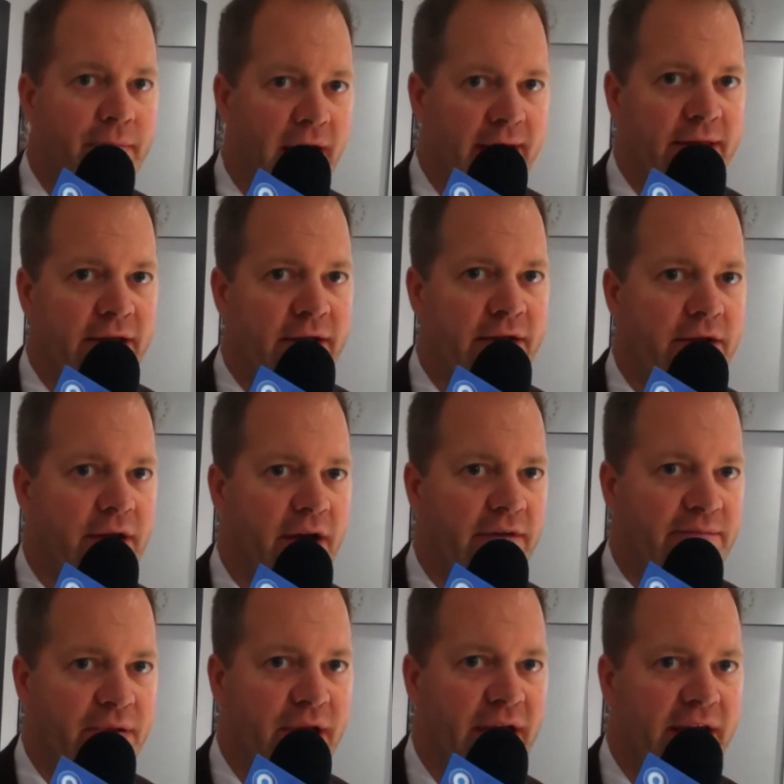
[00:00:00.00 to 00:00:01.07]
method
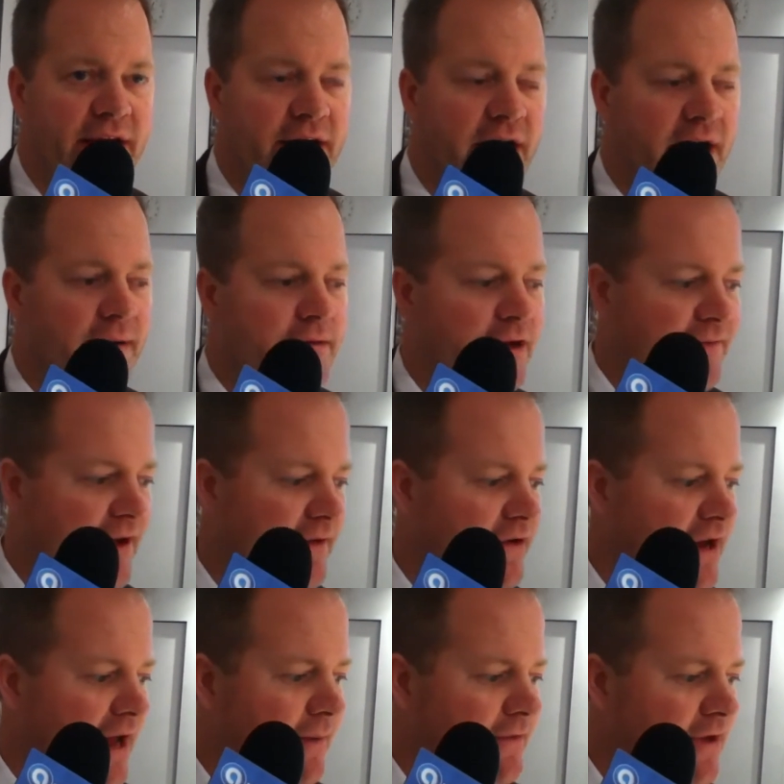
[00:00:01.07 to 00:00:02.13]
of playing your
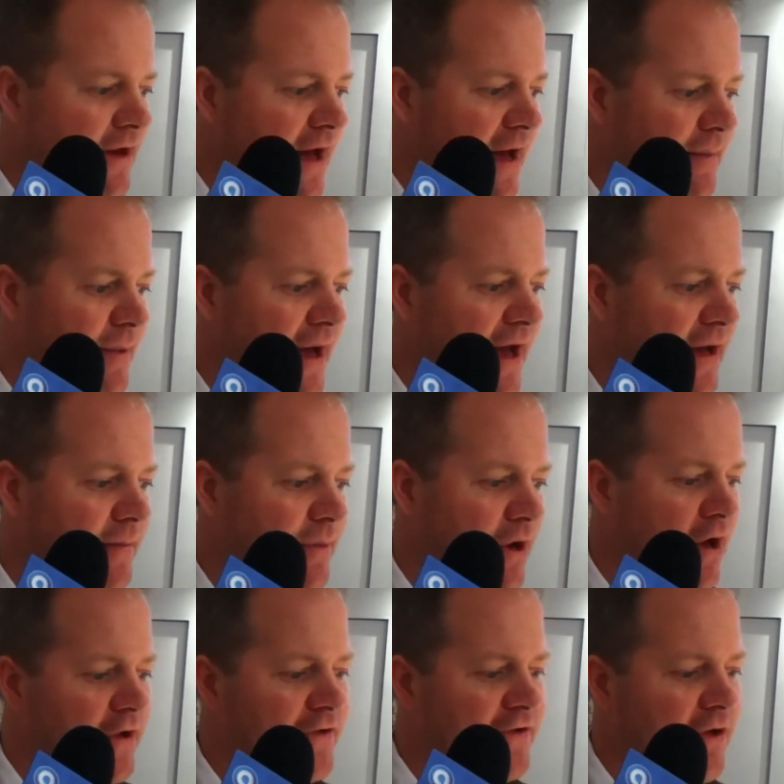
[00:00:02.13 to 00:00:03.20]
favorite games on iPad,
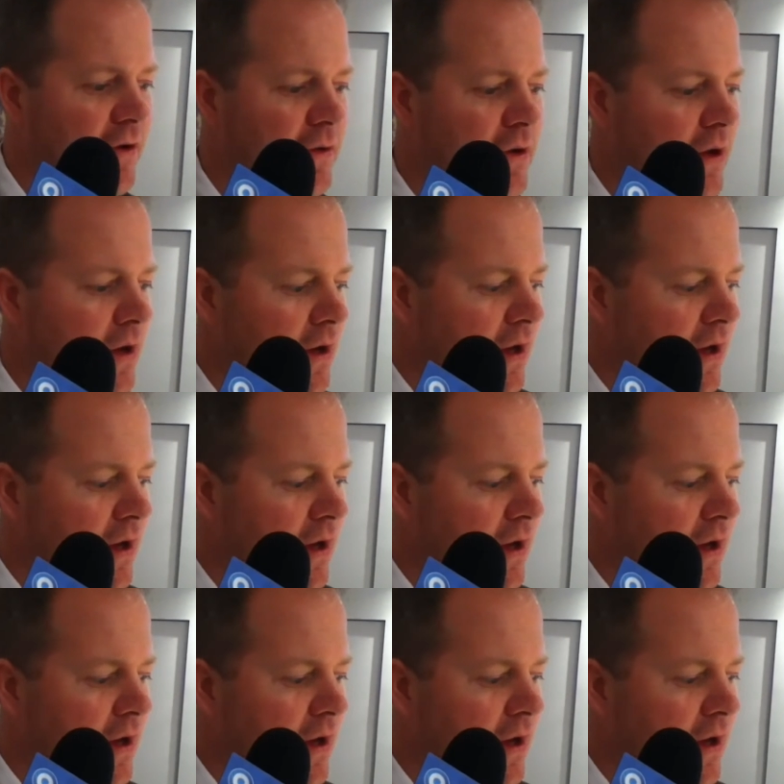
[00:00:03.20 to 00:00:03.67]
but also,